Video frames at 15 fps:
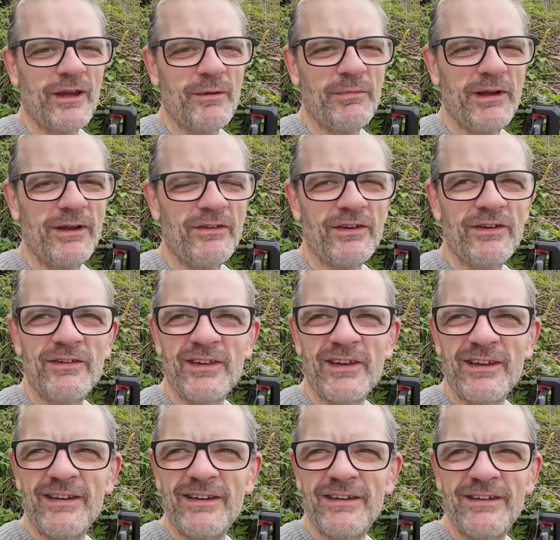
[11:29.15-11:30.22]
abilities,
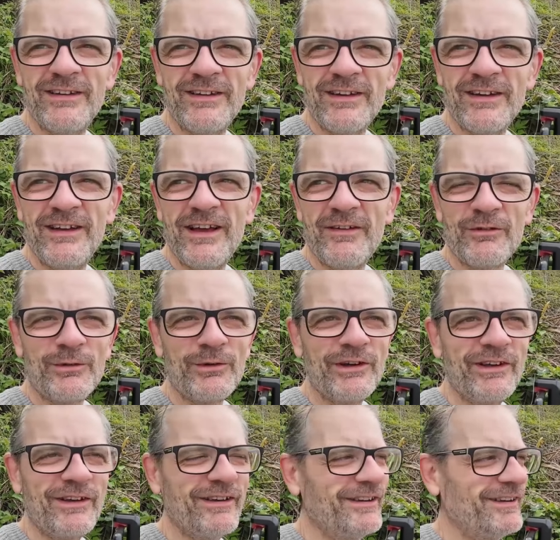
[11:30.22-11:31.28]
then have a read.